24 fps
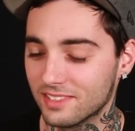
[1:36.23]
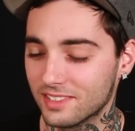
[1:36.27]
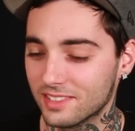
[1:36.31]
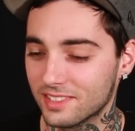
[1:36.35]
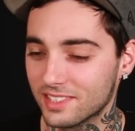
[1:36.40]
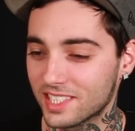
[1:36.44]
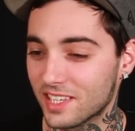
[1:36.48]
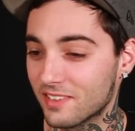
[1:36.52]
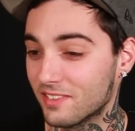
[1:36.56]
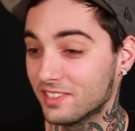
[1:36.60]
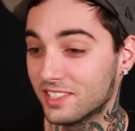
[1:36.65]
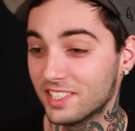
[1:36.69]

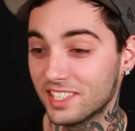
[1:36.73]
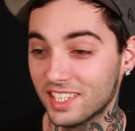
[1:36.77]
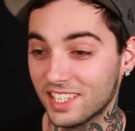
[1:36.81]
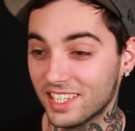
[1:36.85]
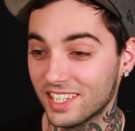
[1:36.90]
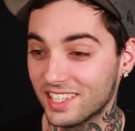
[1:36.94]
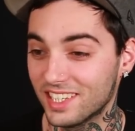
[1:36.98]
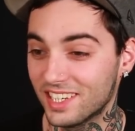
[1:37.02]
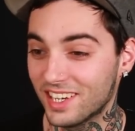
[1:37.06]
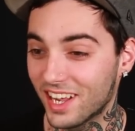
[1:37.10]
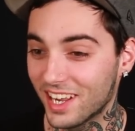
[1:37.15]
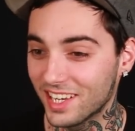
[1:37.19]

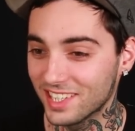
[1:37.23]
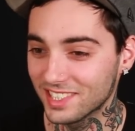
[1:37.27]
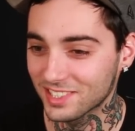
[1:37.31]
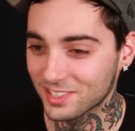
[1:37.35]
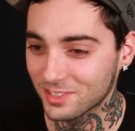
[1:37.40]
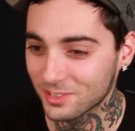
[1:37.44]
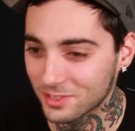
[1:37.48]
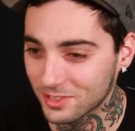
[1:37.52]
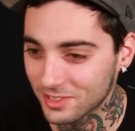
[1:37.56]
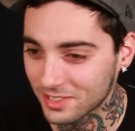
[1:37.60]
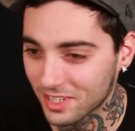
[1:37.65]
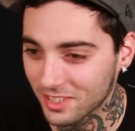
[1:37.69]
17 in high
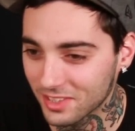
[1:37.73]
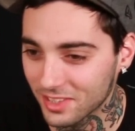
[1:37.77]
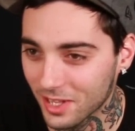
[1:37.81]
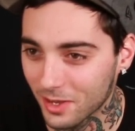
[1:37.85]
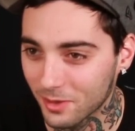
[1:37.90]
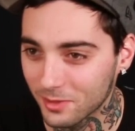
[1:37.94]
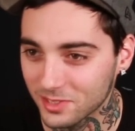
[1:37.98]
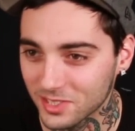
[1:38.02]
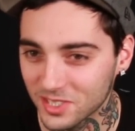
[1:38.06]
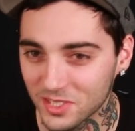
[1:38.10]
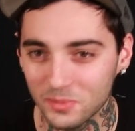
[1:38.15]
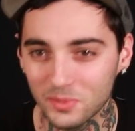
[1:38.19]
school, and I thought I
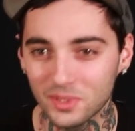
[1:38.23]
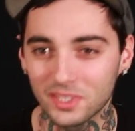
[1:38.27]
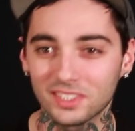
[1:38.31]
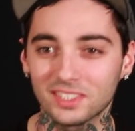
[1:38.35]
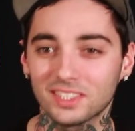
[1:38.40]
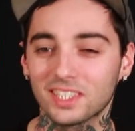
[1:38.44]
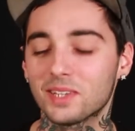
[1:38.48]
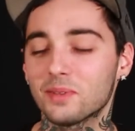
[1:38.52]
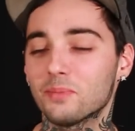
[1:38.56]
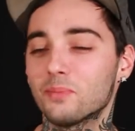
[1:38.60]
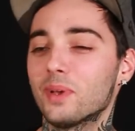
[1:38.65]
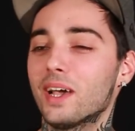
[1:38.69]
was gonna be this
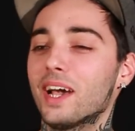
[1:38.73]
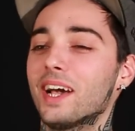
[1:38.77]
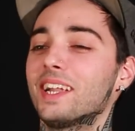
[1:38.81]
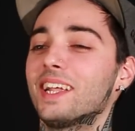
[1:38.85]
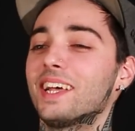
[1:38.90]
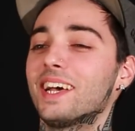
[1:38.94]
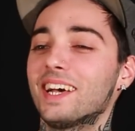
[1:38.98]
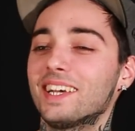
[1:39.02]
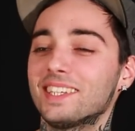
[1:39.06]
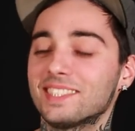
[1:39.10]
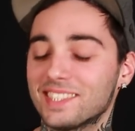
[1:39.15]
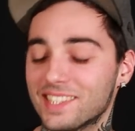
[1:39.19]
like
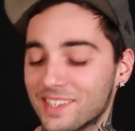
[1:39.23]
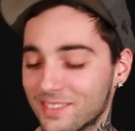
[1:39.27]
badass,